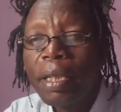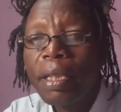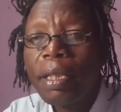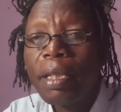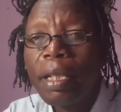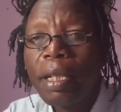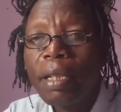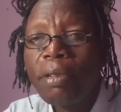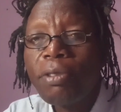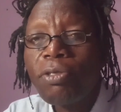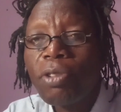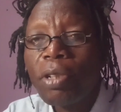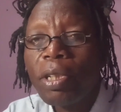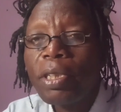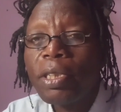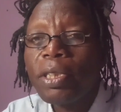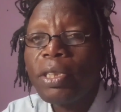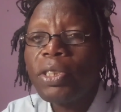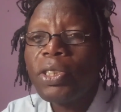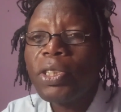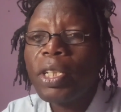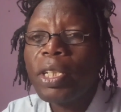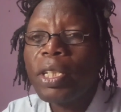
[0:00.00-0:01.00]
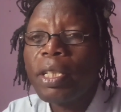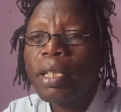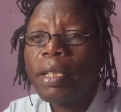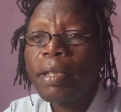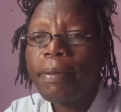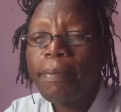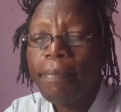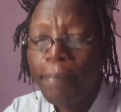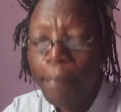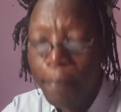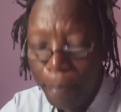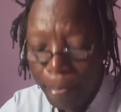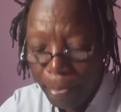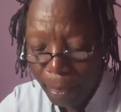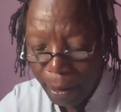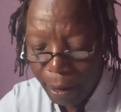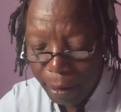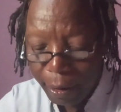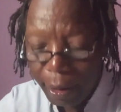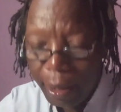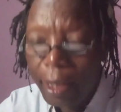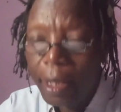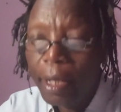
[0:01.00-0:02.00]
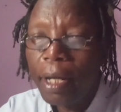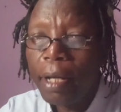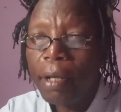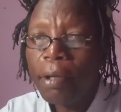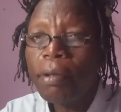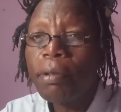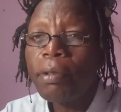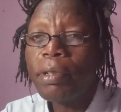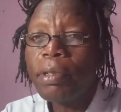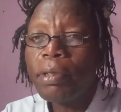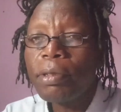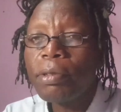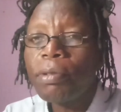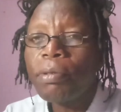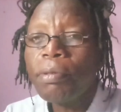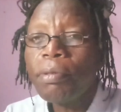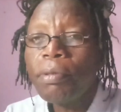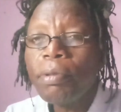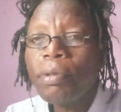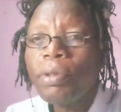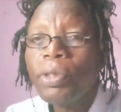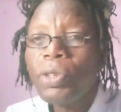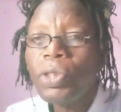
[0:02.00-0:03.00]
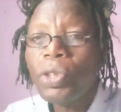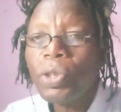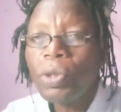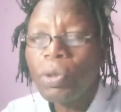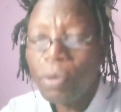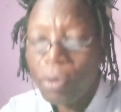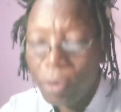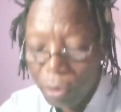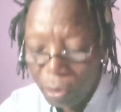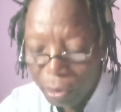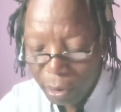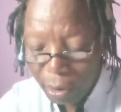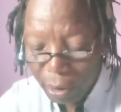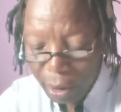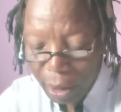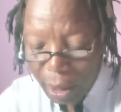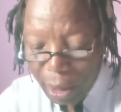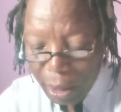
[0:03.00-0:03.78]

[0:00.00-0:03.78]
They attract each other according to Newton.